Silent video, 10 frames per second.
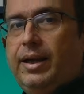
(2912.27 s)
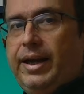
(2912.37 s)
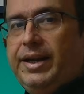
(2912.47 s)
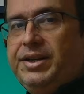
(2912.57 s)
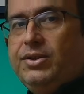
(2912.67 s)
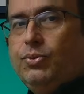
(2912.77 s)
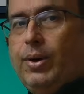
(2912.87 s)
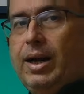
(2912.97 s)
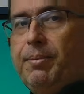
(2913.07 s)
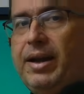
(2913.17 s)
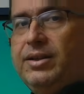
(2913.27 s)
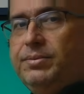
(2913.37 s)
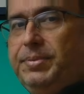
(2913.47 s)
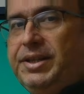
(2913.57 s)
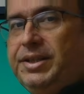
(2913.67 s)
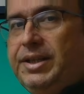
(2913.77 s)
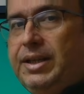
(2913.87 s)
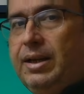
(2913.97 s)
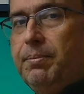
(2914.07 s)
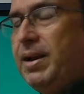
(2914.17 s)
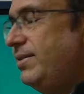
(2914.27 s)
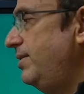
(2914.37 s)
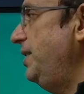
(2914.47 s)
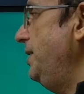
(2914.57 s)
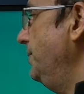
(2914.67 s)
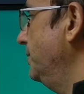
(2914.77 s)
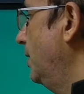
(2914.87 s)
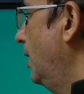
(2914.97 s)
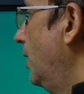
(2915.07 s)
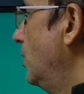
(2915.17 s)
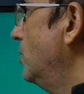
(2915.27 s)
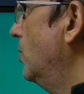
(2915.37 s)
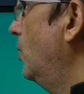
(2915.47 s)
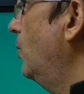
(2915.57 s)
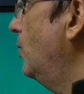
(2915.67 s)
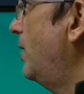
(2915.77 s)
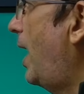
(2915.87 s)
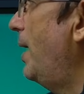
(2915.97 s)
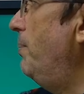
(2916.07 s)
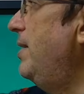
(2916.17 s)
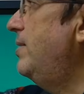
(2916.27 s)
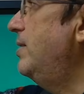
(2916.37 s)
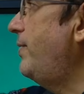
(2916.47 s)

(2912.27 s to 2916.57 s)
at square minus bt plus c. So I missed this